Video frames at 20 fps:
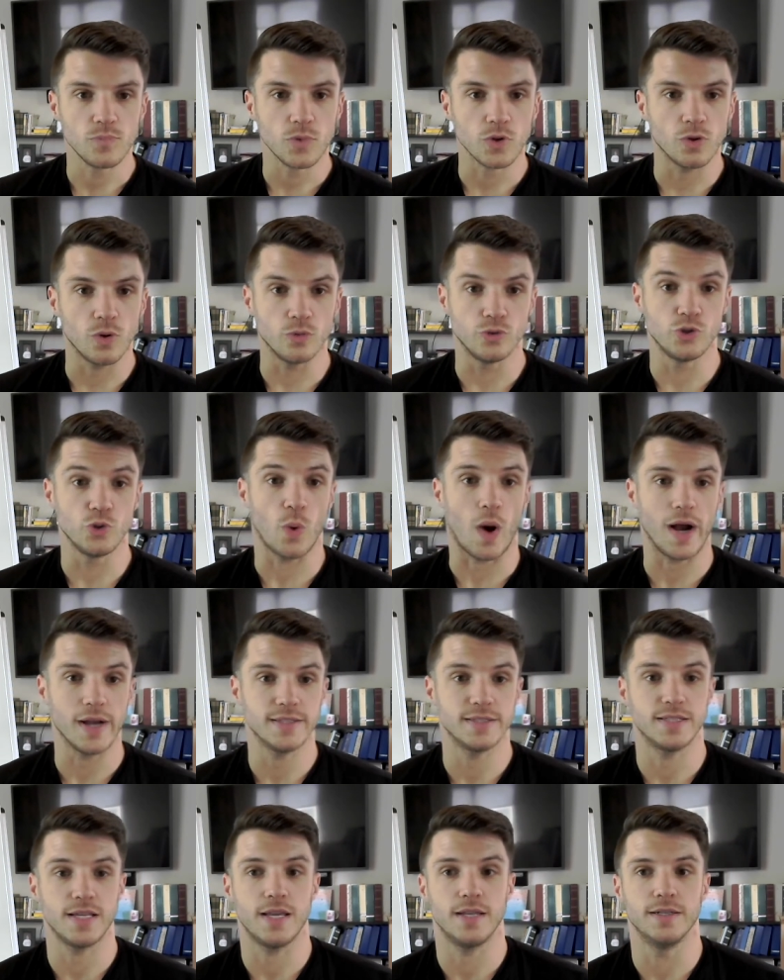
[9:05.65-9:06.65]
You know, do I
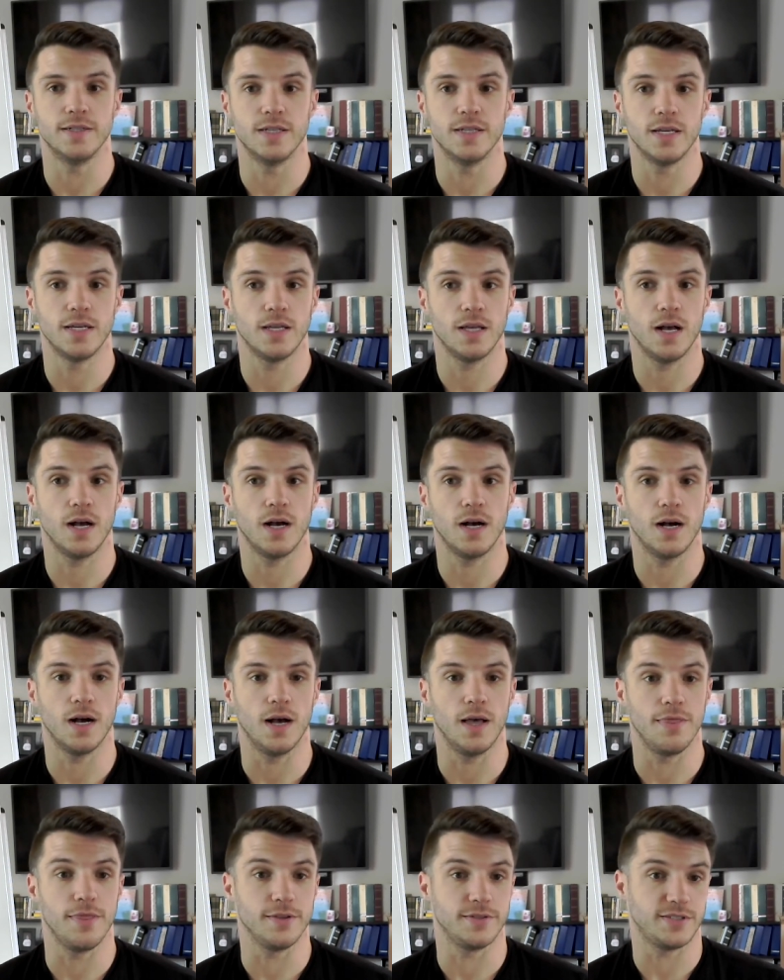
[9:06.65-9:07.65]
send uh,
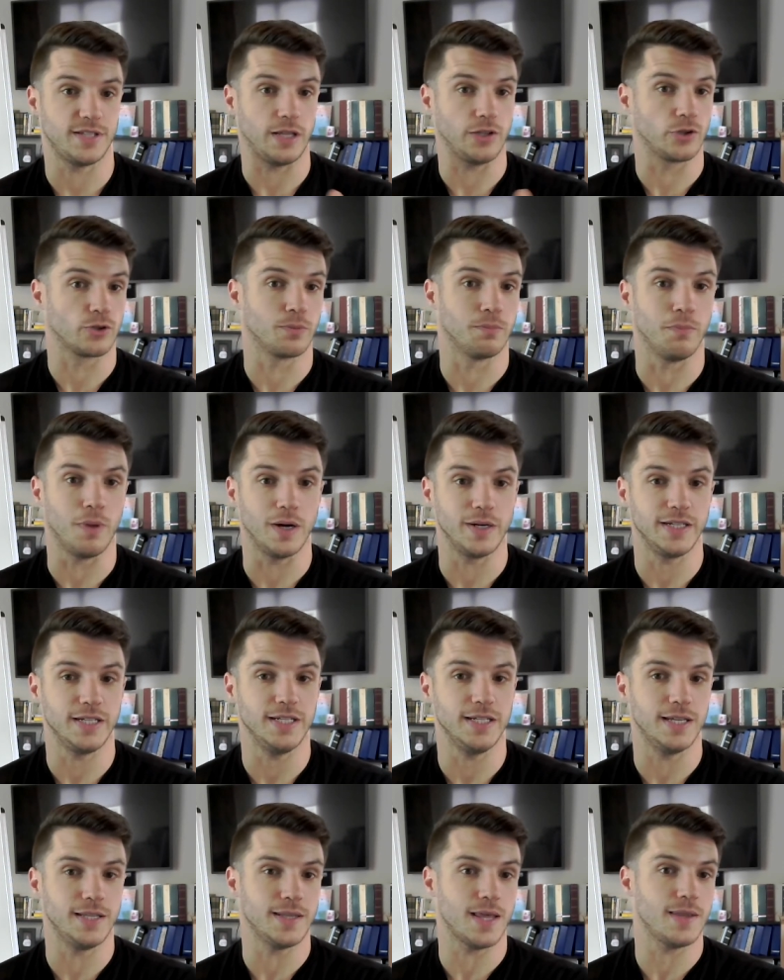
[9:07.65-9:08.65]
the seller money
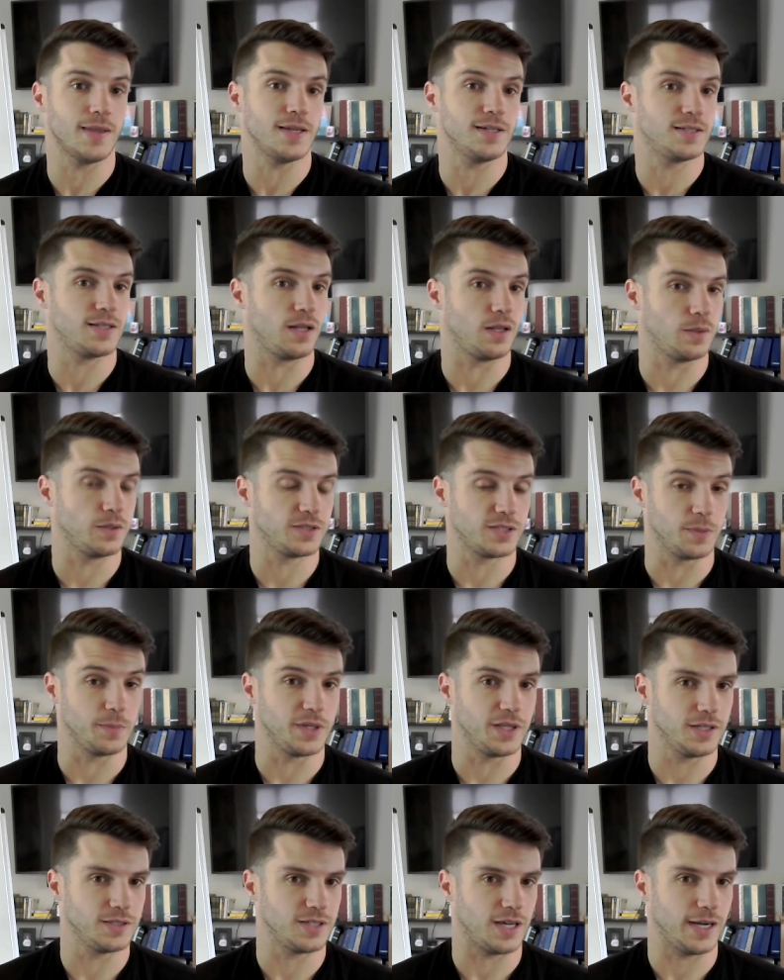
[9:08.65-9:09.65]
and then they sell, send me
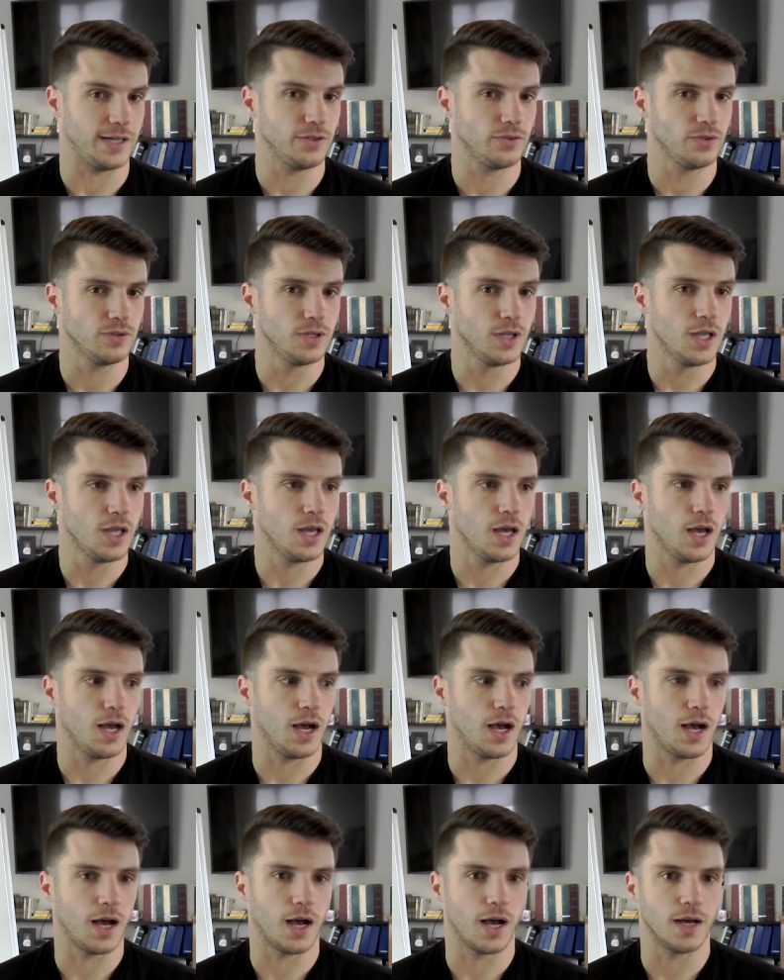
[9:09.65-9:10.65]
the title?
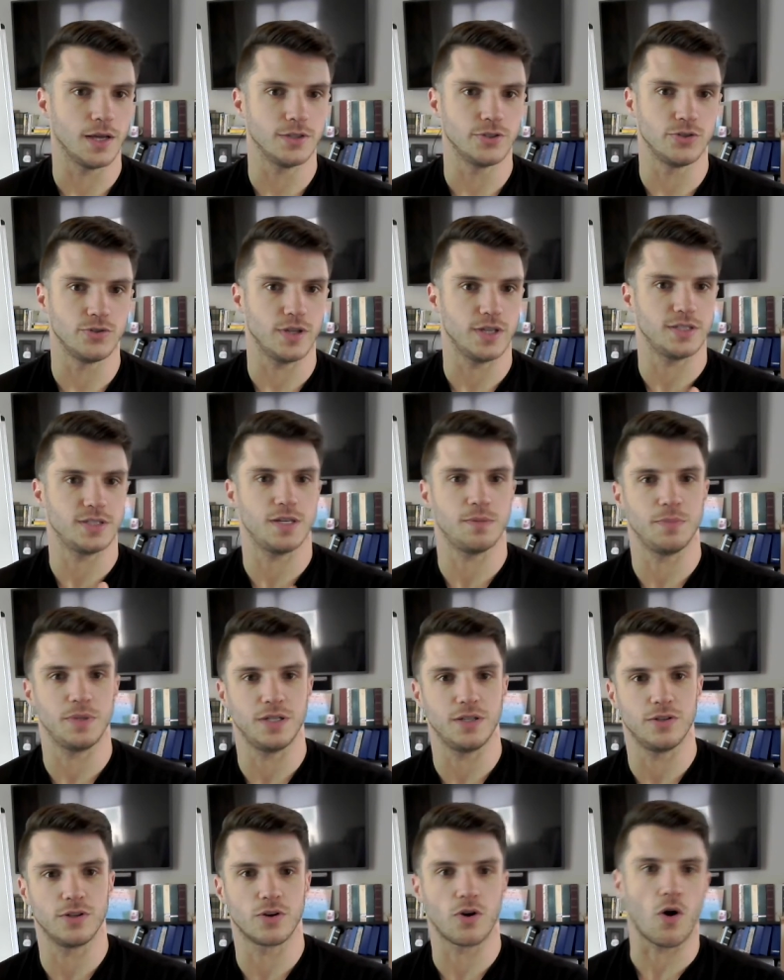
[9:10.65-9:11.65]
Uh, do they send me
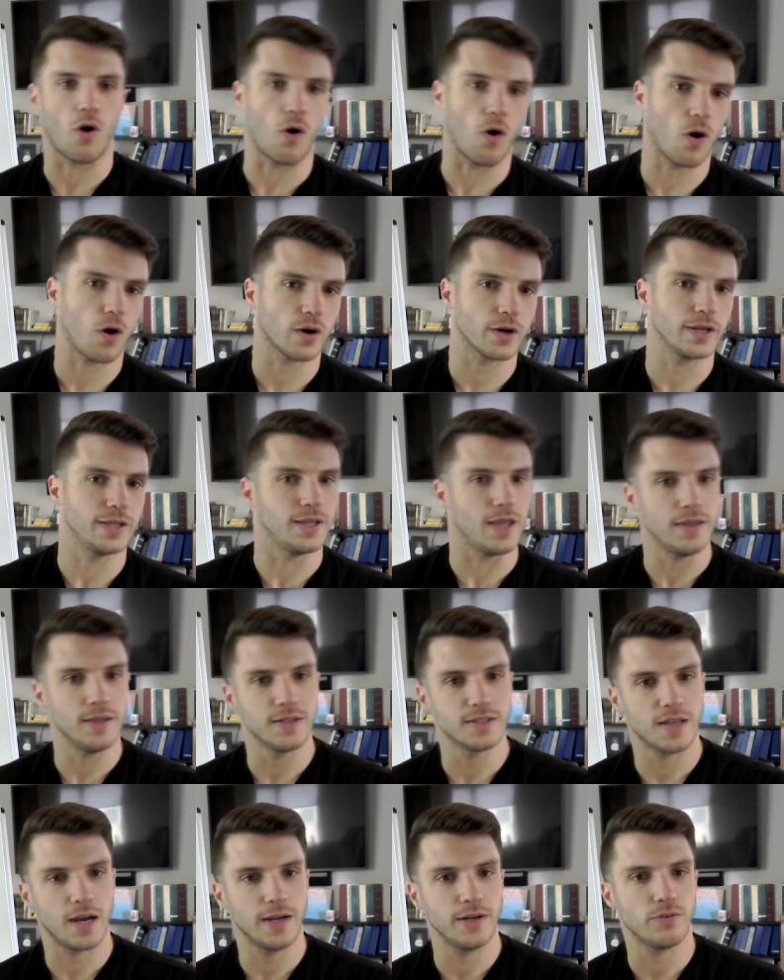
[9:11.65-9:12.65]
the car and then the
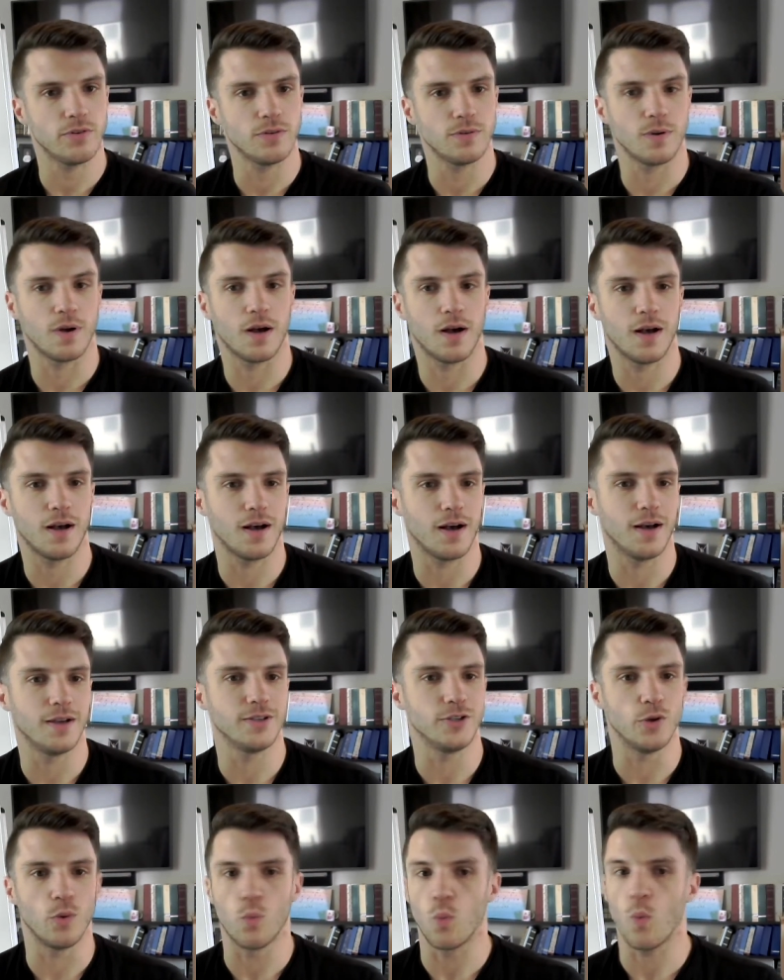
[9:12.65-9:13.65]
title? Uh,
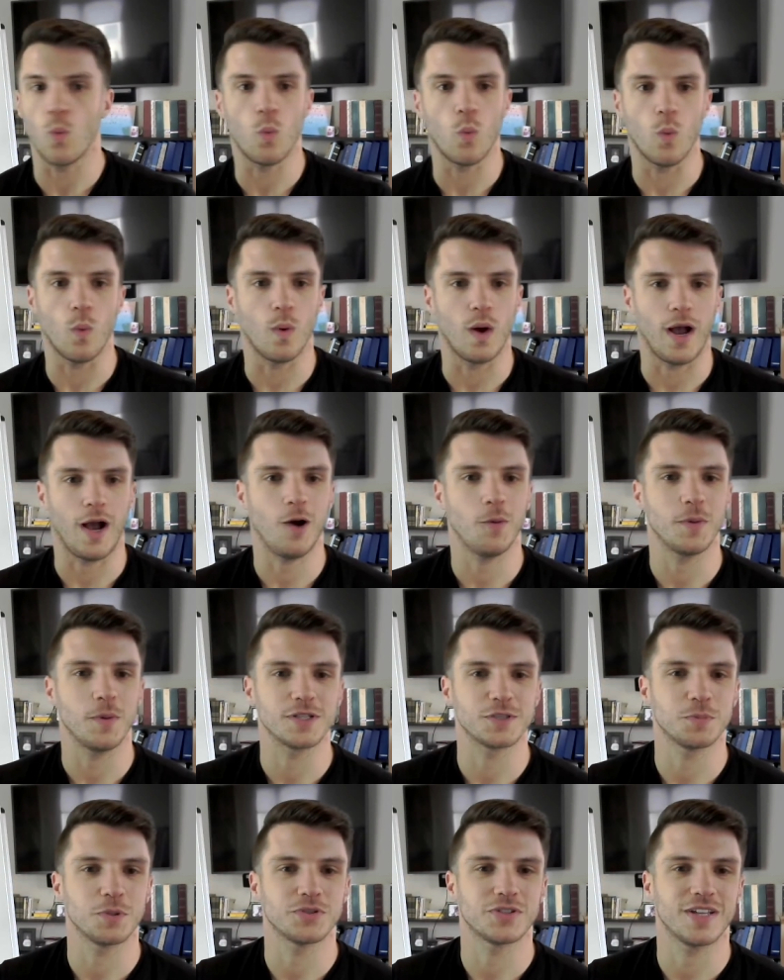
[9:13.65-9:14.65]
you know, how am I
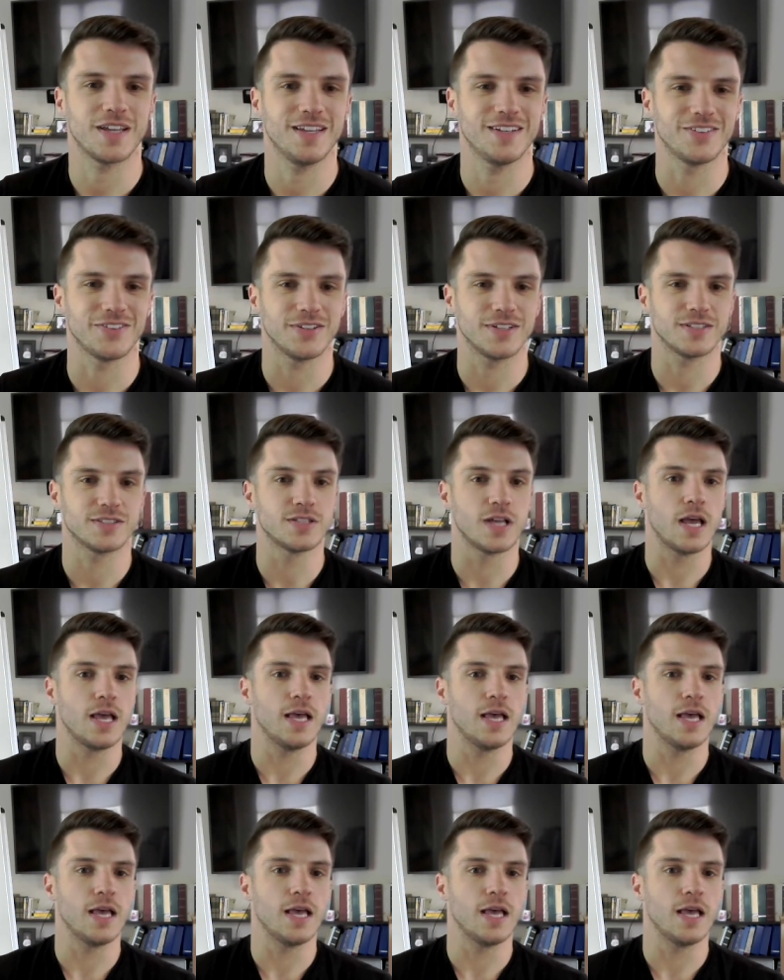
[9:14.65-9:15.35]
supposed to handle this?